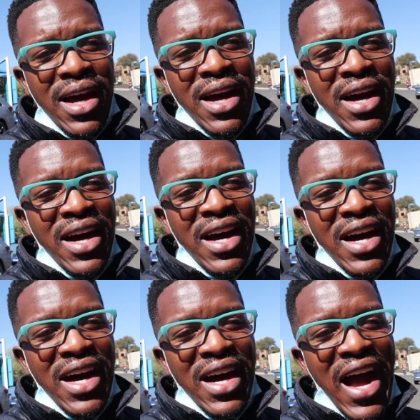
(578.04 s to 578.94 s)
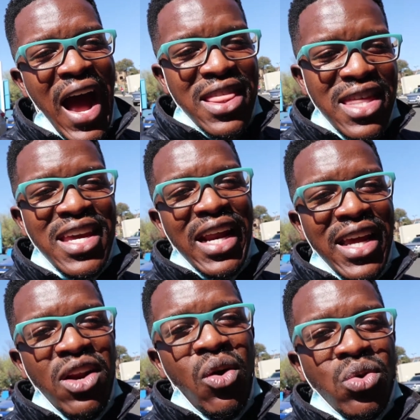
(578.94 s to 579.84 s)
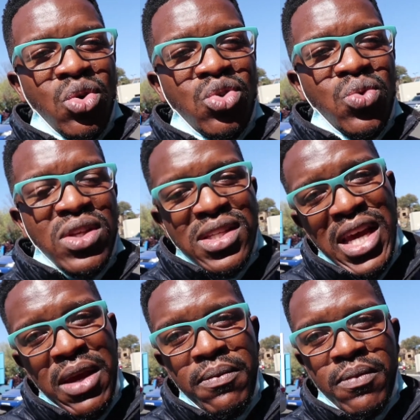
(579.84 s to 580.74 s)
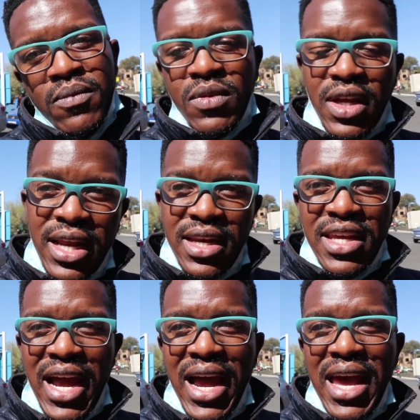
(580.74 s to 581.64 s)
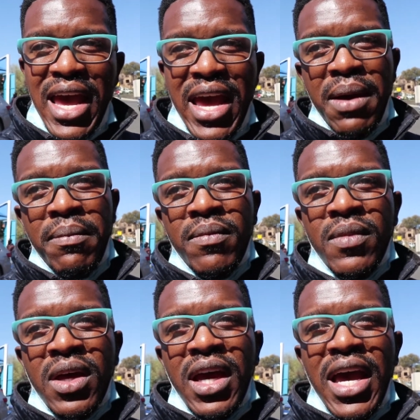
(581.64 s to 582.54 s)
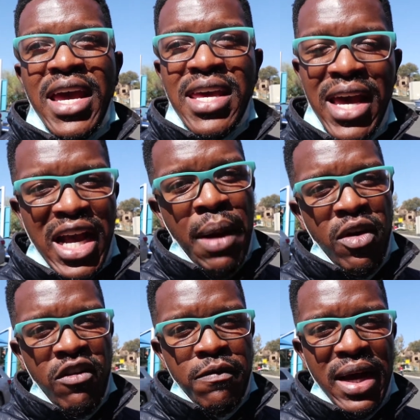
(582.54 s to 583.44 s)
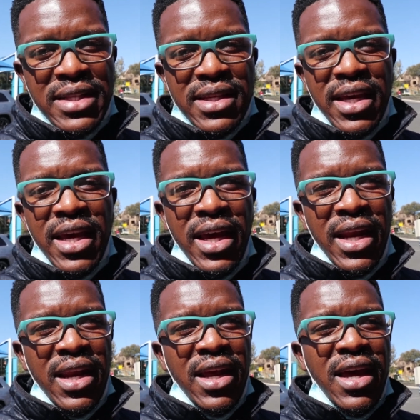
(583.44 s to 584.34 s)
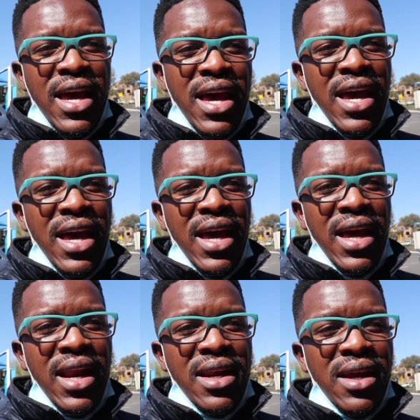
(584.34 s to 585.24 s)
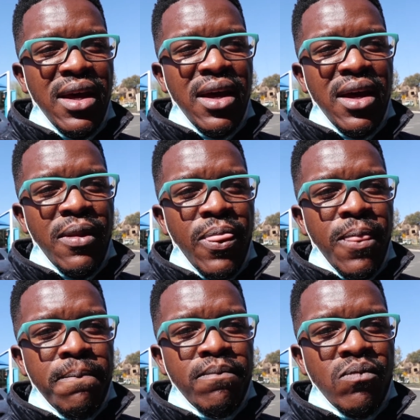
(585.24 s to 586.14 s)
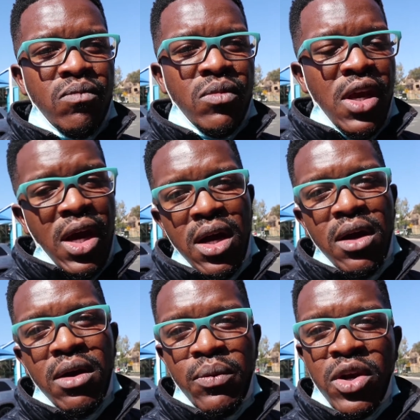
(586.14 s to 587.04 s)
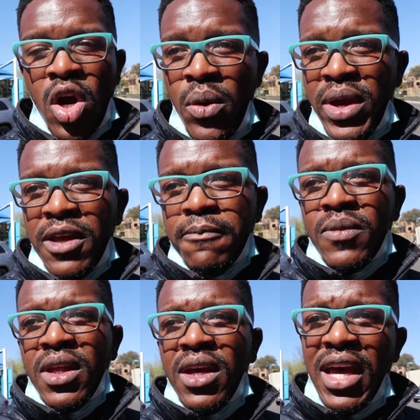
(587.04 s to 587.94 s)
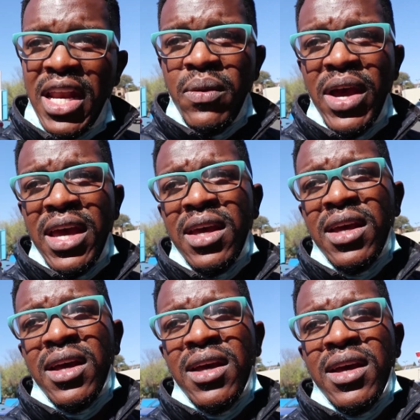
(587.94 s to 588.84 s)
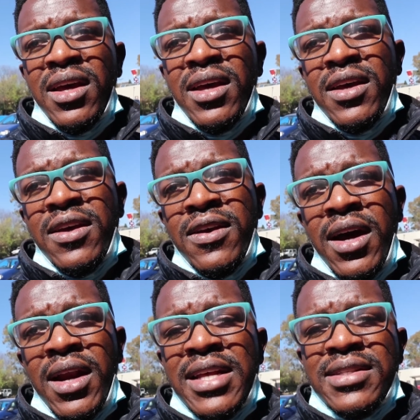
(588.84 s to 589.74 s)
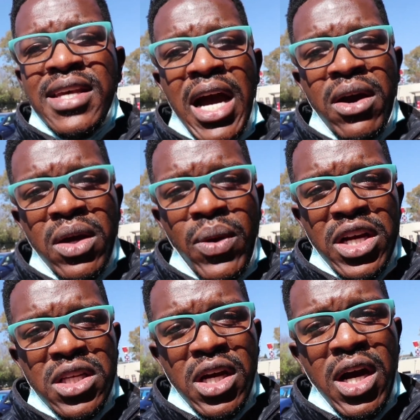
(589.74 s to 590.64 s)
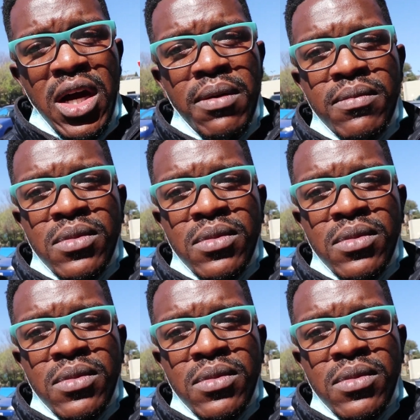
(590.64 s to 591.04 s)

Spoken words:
I think I can also do the same. And here I am, a couple of months in, and yeah, we're going. Anyway, yeah, let's see how they wash the car.